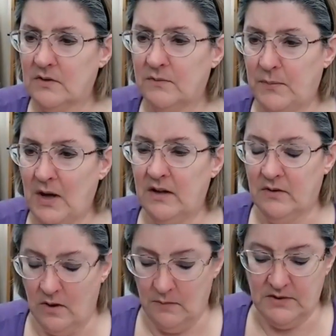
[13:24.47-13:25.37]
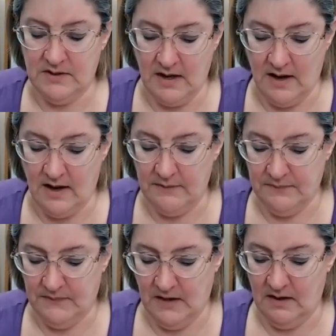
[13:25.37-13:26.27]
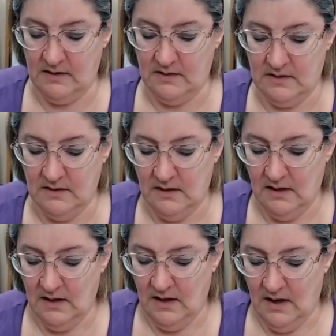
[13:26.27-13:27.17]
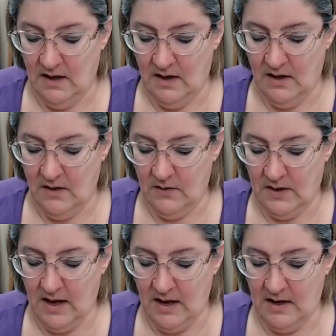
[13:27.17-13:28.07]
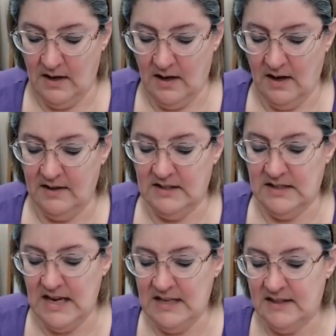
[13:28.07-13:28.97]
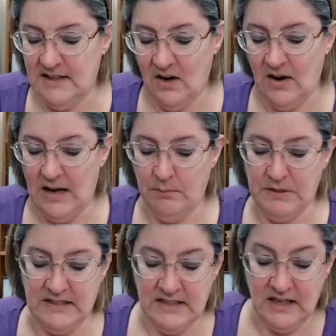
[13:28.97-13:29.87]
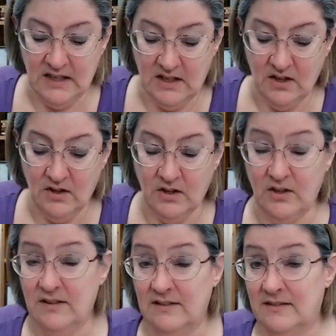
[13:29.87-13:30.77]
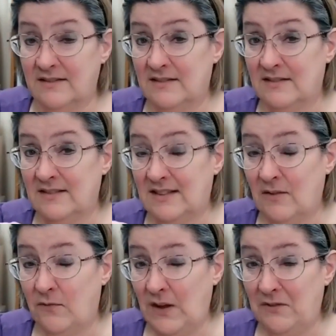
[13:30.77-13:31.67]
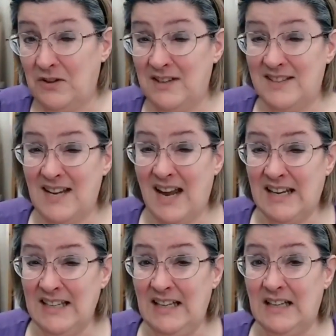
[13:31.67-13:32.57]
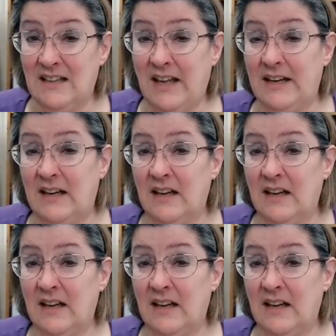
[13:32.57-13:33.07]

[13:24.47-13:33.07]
Polychromos. Yeah. Nice. Okay. Is there a particular favorite technique? Like,